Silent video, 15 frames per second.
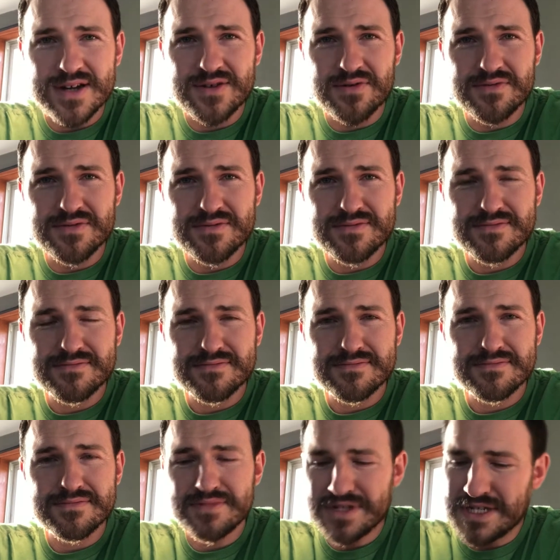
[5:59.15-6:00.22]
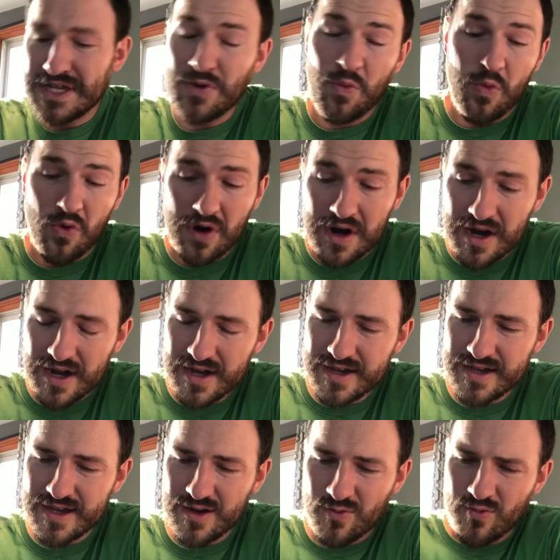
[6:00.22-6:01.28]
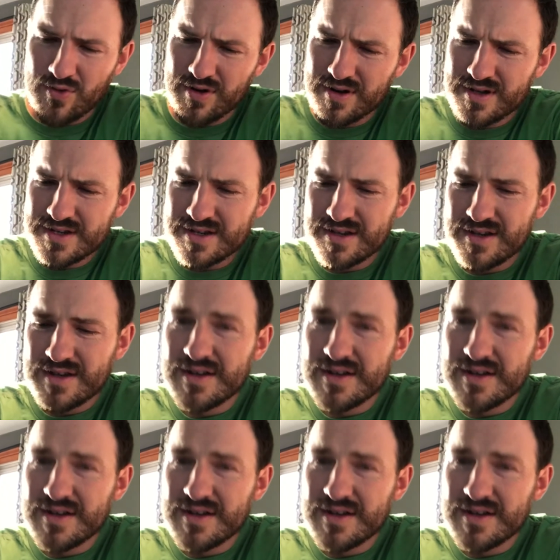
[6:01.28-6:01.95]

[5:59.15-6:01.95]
I don't see why it would.